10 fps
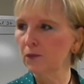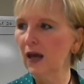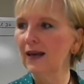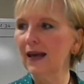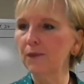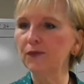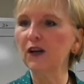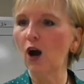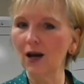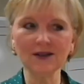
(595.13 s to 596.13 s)
Yep, the
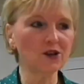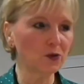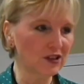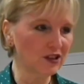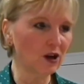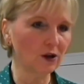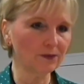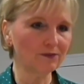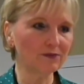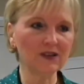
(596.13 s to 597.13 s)
cause and the result.
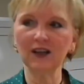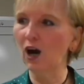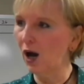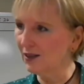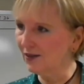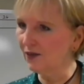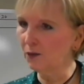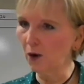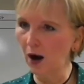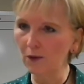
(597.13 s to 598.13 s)
the cause of the
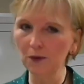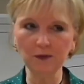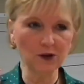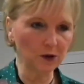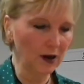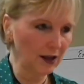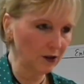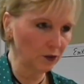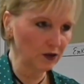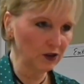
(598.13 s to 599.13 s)
problem, and
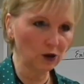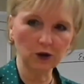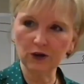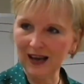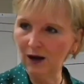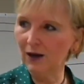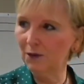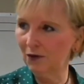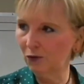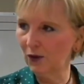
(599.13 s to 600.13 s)
the result or the
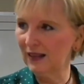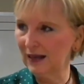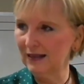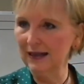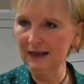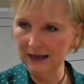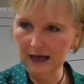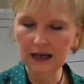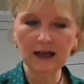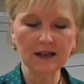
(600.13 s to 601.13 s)
outcome of what they did.
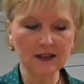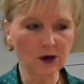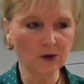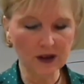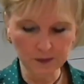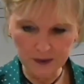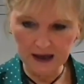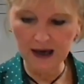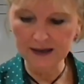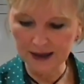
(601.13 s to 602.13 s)
So the
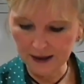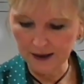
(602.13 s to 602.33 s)
because and the